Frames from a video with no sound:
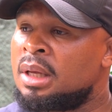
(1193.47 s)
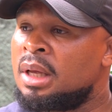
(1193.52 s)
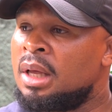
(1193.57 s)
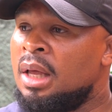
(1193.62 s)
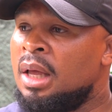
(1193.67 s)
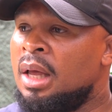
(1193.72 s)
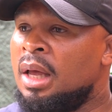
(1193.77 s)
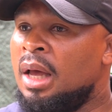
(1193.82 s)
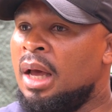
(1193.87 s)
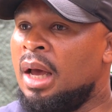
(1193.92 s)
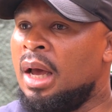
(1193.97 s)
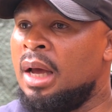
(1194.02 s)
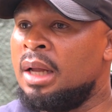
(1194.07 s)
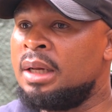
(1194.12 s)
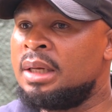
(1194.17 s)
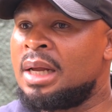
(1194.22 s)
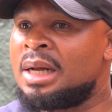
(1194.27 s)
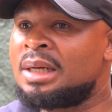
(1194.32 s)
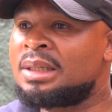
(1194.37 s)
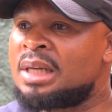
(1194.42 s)

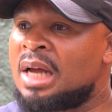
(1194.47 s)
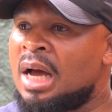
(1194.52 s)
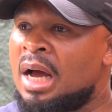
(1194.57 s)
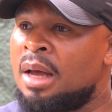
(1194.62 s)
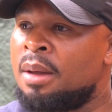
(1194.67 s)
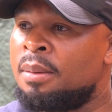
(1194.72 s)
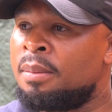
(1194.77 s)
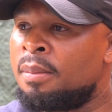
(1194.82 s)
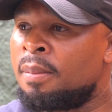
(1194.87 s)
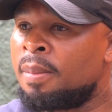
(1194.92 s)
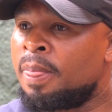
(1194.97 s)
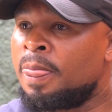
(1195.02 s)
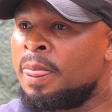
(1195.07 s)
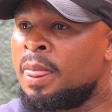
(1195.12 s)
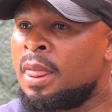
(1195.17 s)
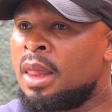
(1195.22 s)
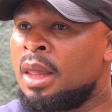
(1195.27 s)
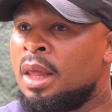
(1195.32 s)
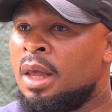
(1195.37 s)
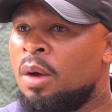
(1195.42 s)
And that time,
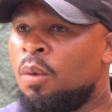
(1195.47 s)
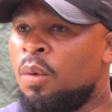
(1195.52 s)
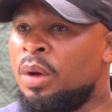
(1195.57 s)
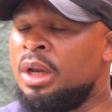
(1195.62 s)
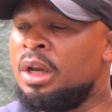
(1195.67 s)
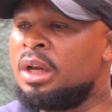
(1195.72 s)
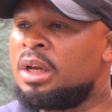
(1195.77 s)
when